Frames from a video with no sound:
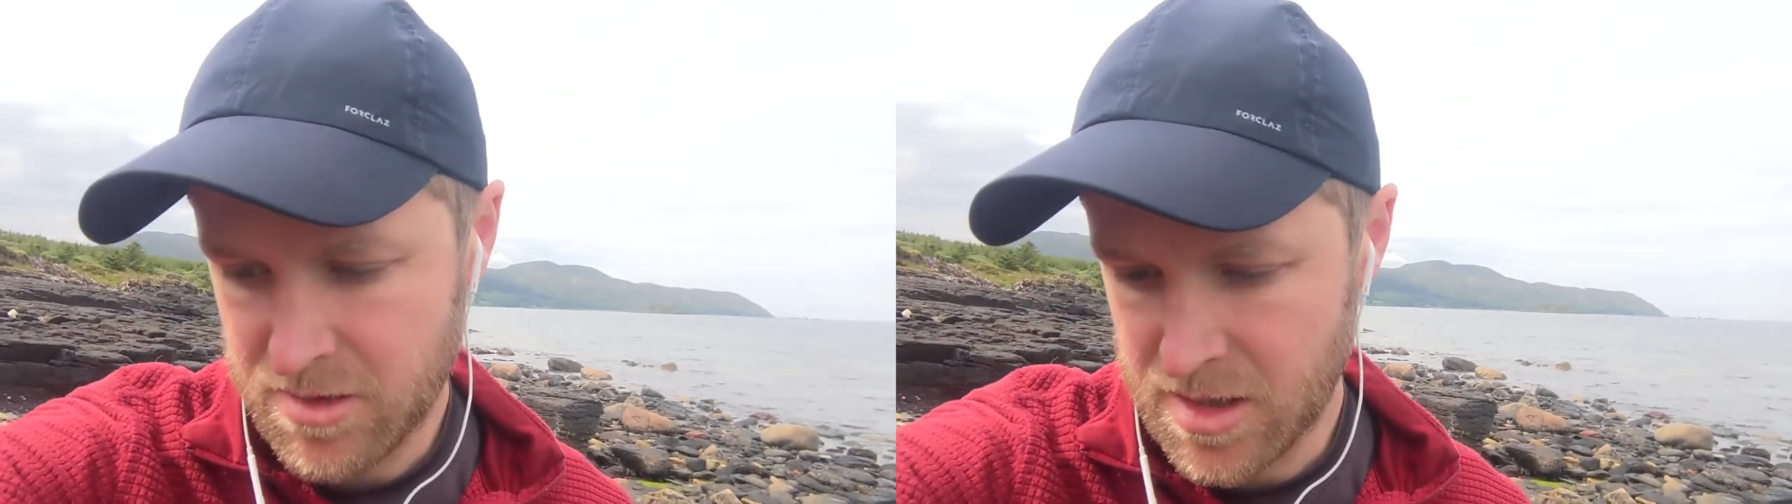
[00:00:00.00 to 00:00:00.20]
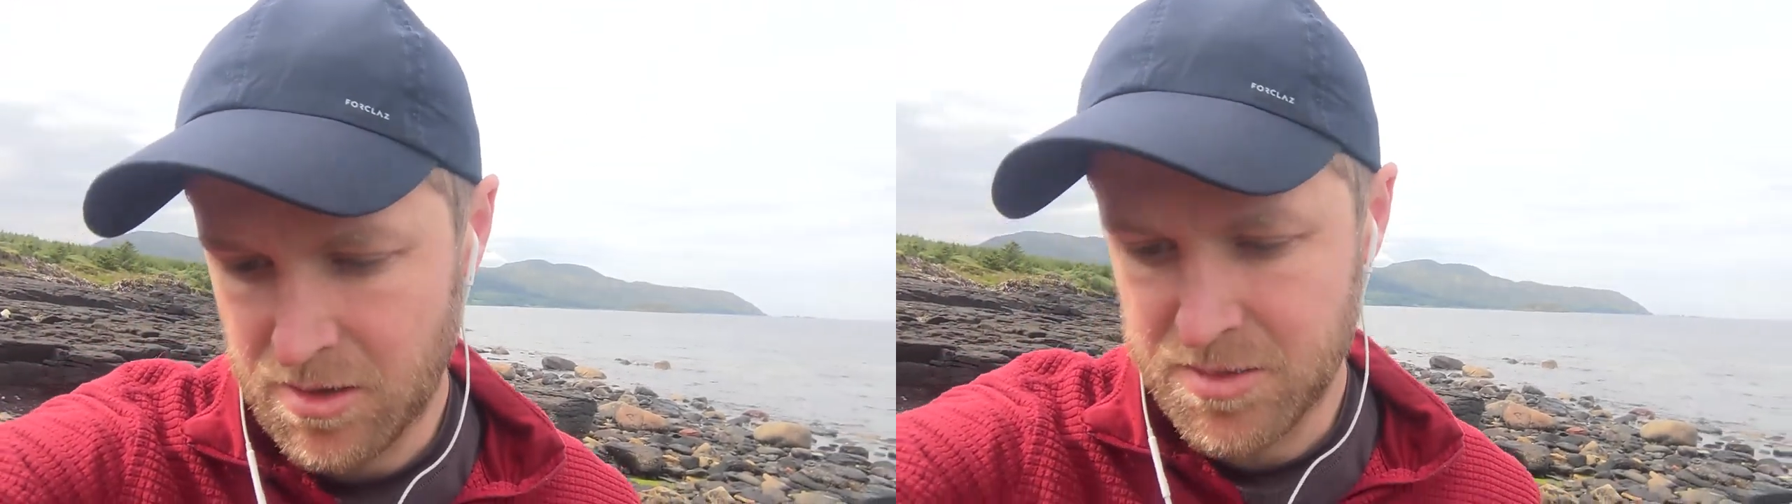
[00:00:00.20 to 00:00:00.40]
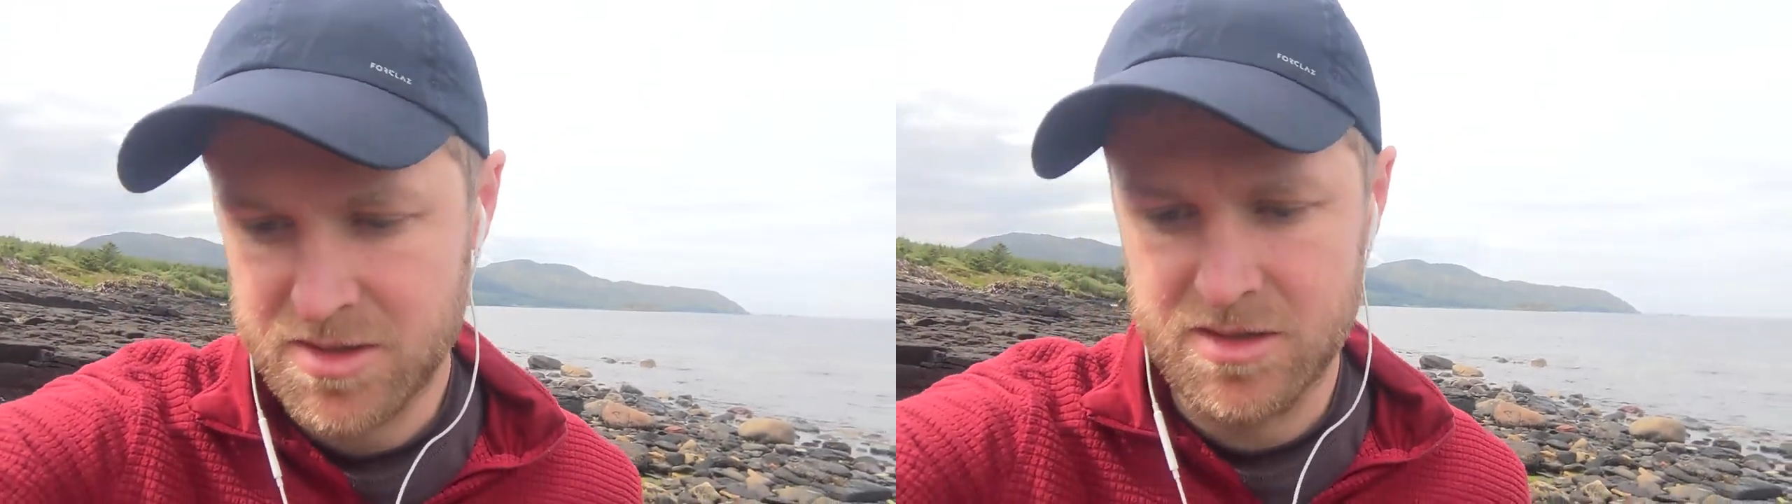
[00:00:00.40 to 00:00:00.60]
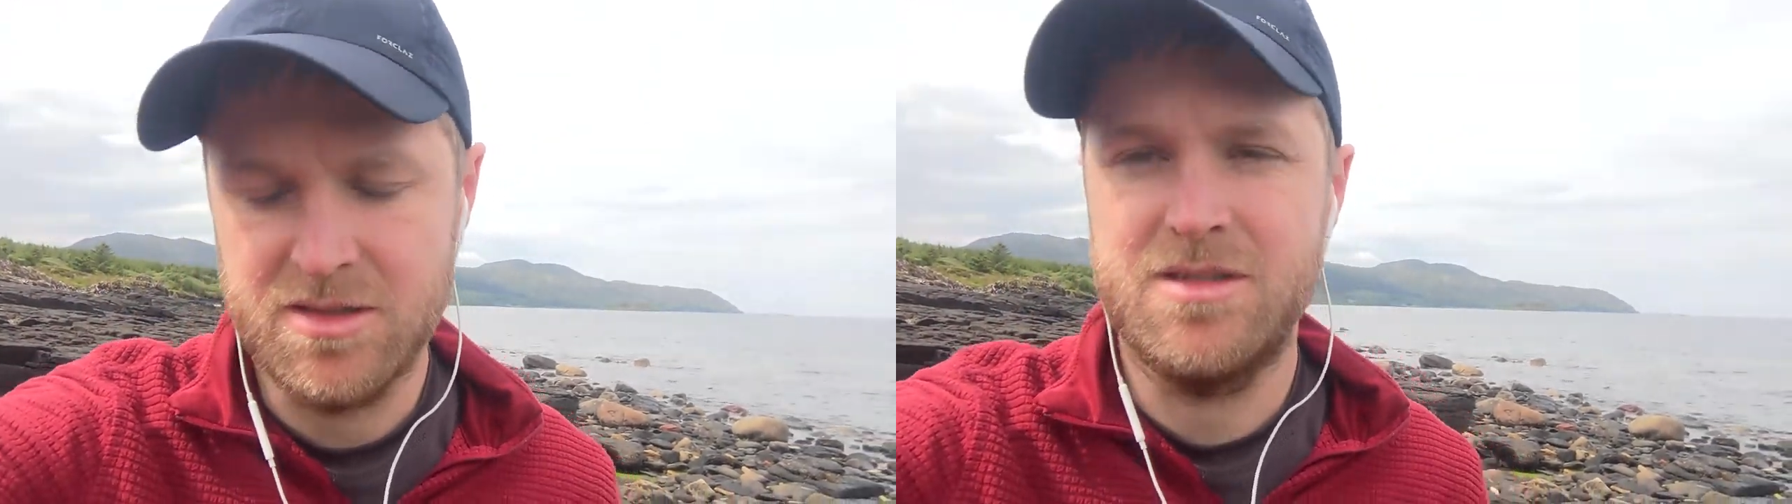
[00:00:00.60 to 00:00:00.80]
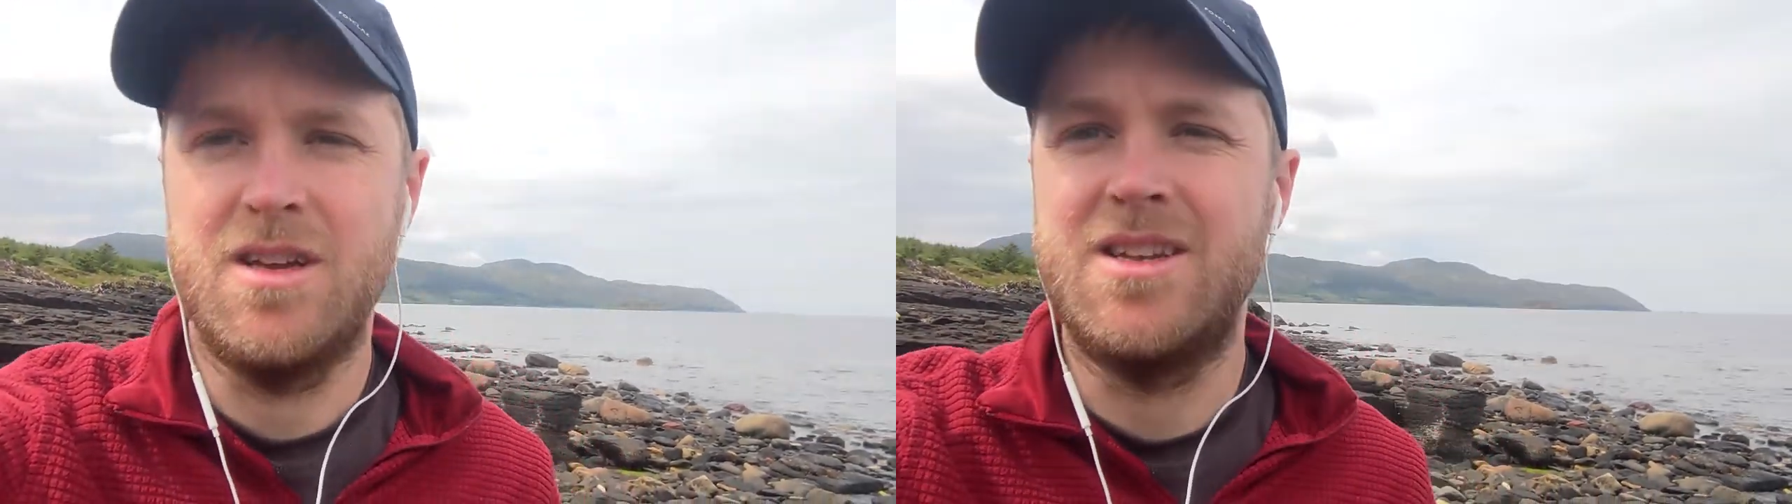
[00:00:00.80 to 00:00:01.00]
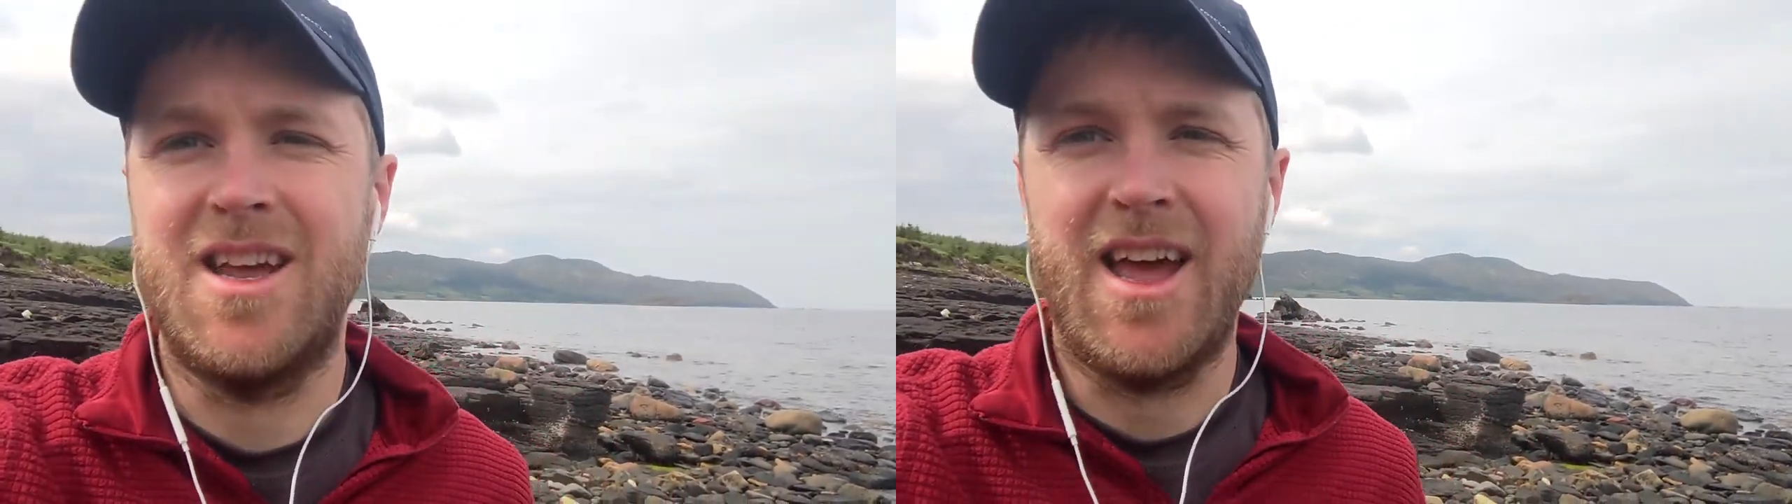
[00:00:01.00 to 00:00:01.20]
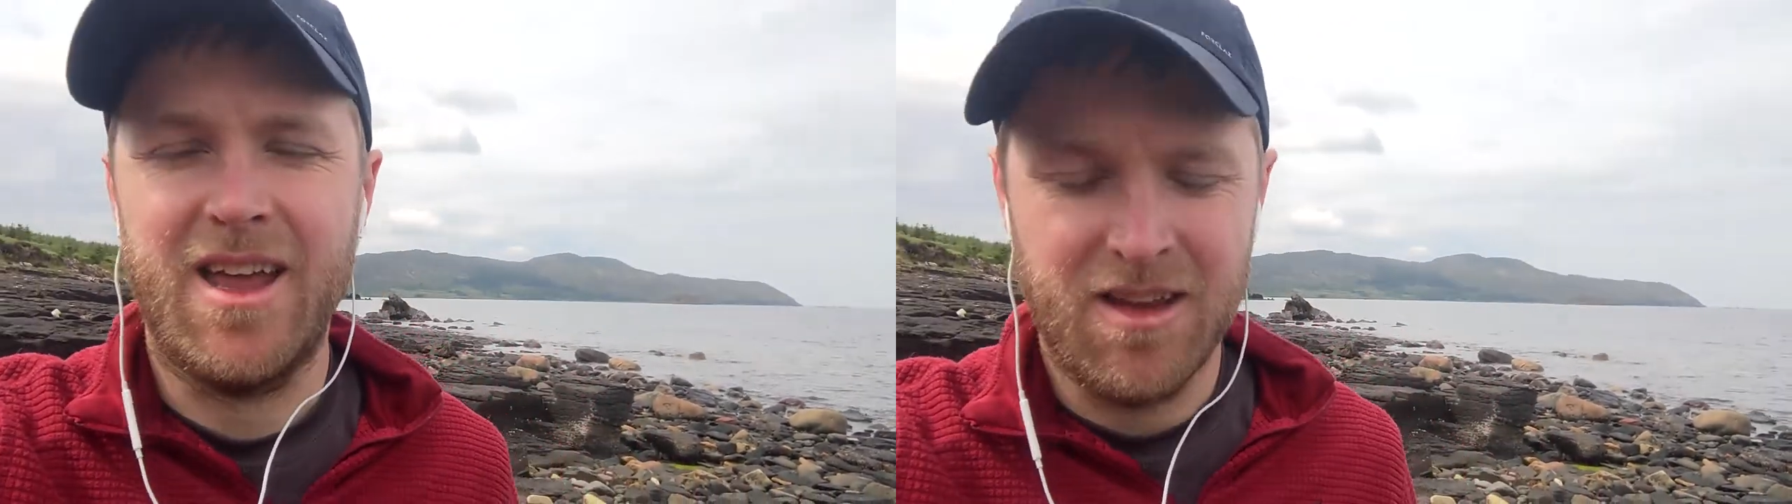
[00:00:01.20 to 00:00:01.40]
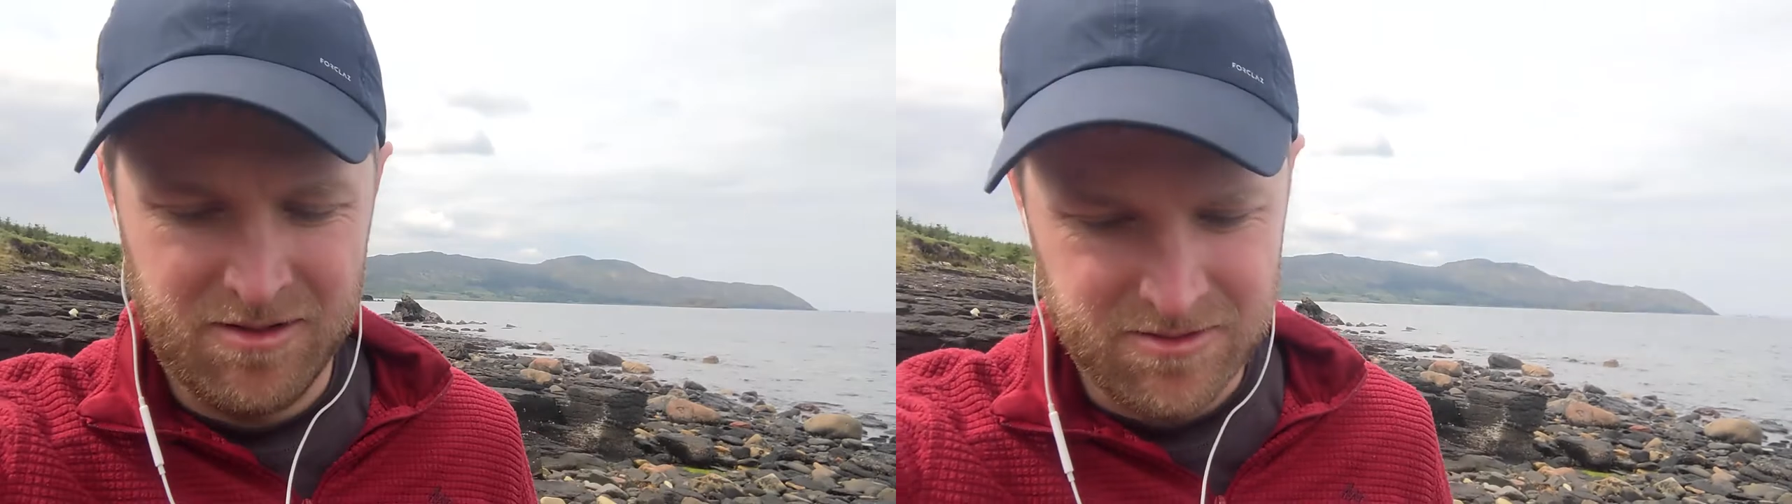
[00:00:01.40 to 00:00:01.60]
kilometers a day,